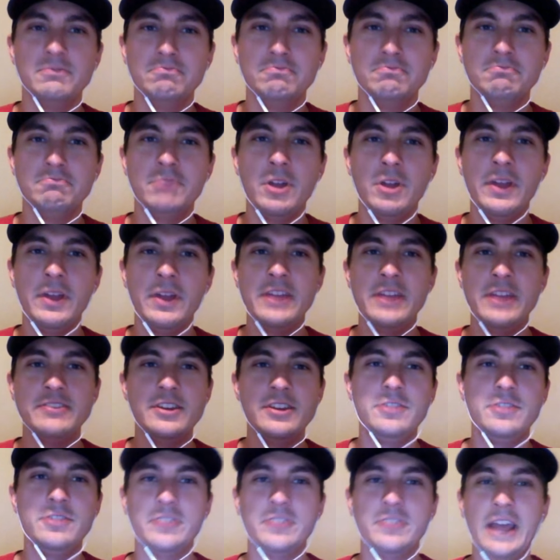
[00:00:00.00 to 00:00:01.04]
No, that's
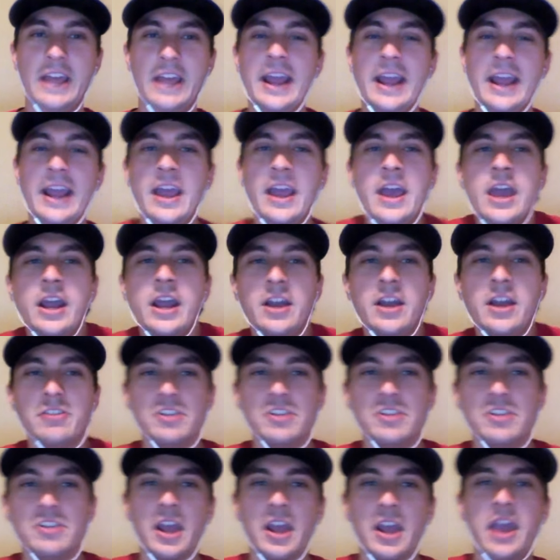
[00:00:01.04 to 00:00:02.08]
interesting. Because
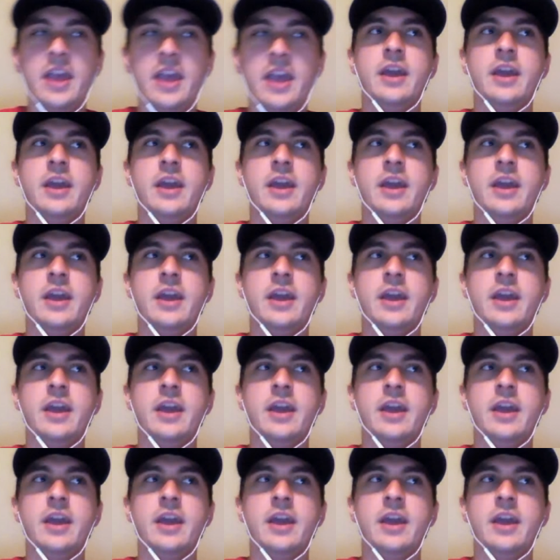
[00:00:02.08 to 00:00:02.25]
look,